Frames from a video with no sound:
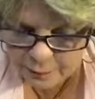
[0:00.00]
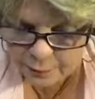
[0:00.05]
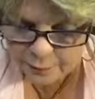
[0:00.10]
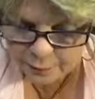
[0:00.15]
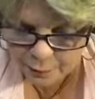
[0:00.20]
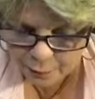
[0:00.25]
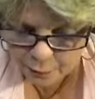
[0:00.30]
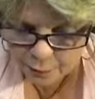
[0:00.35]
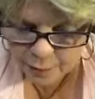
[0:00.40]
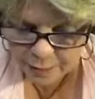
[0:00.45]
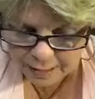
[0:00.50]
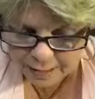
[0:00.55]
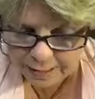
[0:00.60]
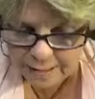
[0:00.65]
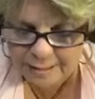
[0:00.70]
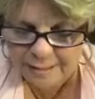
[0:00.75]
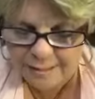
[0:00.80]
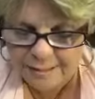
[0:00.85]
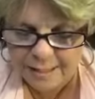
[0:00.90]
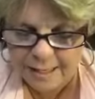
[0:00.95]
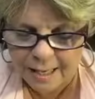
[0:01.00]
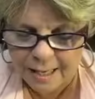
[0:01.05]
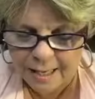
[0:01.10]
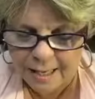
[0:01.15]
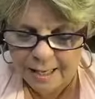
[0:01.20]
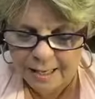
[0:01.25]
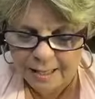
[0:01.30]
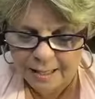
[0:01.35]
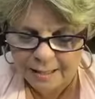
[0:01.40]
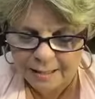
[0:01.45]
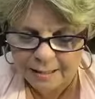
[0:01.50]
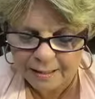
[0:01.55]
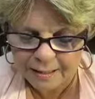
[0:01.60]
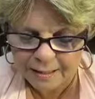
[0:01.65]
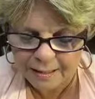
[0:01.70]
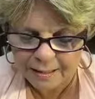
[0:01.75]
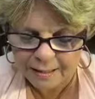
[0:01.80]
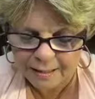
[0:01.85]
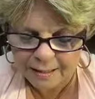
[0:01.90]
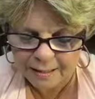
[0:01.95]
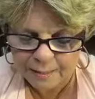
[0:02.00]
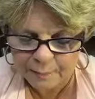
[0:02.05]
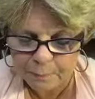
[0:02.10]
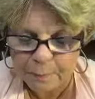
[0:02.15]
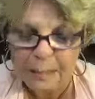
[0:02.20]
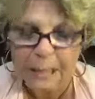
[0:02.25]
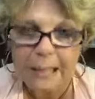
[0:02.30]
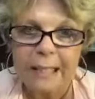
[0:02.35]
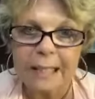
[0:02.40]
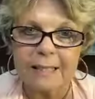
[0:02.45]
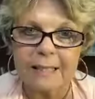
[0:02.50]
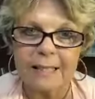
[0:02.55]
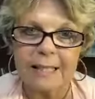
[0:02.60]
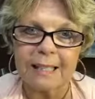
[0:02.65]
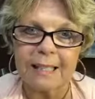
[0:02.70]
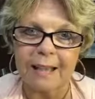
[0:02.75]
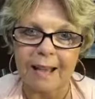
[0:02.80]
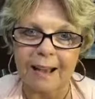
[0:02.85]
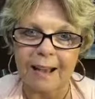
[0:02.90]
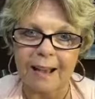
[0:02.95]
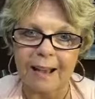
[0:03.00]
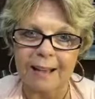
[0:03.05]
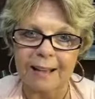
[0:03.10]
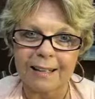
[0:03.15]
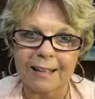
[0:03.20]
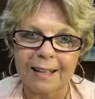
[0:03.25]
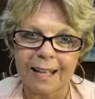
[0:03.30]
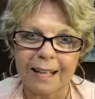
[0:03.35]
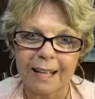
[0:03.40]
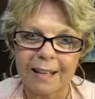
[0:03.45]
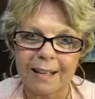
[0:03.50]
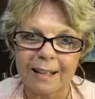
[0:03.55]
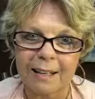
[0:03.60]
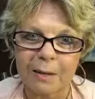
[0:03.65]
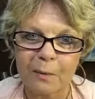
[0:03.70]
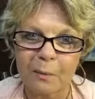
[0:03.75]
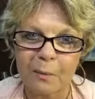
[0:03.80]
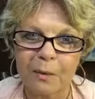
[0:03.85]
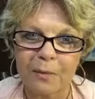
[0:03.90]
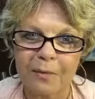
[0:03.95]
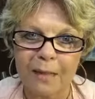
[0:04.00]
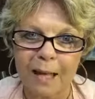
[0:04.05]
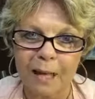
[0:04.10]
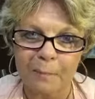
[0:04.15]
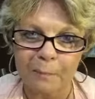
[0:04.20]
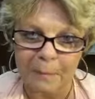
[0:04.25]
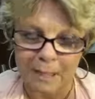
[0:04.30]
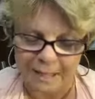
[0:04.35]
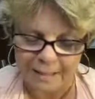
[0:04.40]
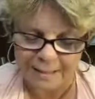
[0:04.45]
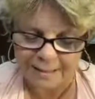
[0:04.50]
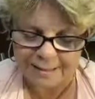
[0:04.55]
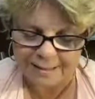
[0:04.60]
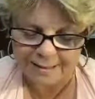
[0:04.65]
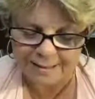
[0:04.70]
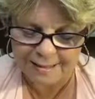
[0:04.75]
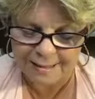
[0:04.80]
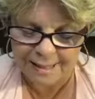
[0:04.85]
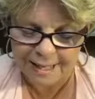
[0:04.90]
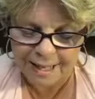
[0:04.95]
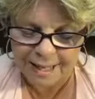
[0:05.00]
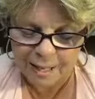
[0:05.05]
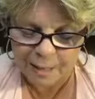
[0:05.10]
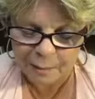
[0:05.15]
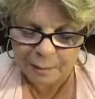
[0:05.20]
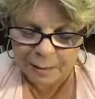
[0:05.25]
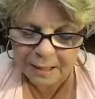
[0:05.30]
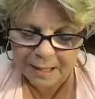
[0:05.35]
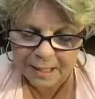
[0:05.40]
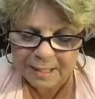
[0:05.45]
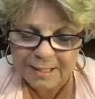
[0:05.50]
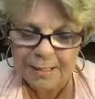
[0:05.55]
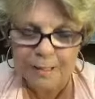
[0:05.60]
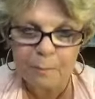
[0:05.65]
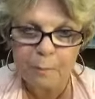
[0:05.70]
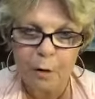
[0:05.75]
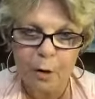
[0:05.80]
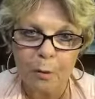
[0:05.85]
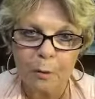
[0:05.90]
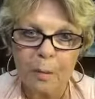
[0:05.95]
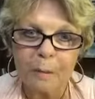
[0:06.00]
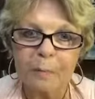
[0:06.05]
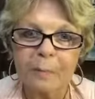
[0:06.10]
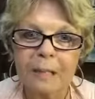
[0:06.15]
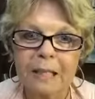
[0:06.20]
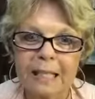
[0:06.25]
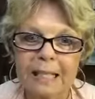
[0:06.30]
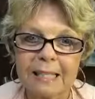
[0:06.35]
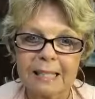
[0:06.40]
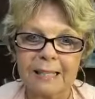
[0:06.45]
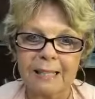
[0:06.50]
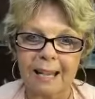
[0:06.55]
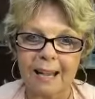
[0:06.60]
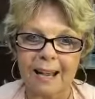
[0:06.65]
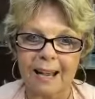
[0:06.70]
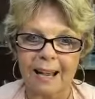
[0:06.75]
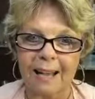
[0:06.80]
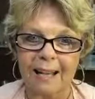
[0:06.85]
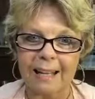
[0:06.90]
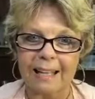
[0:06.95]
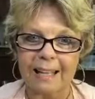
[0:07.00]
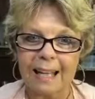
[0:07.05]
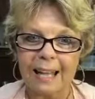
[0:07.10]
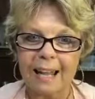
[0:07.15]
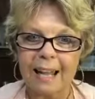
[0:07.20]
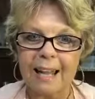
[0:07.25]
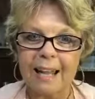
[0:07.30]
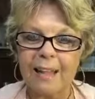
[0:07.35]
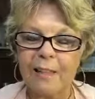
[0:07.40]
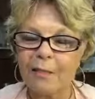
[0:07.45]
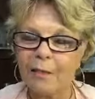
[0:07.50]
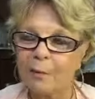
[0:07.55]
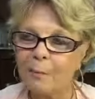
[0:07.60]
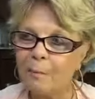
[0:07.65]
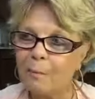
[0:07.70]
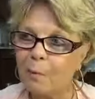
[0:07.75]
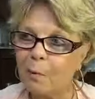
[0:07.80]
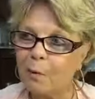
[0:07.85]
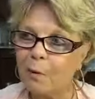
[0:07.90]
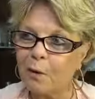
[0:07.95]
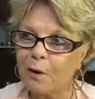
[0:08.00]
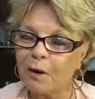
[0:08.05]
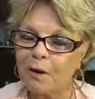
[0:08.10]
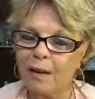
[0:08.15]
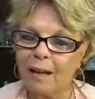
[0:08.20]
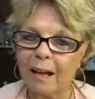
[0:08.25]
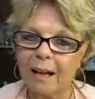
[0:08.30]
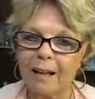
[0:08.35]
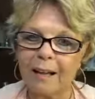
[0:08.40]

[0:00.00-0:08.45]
to focus on pleasing God and what that means, because the more we please God, the more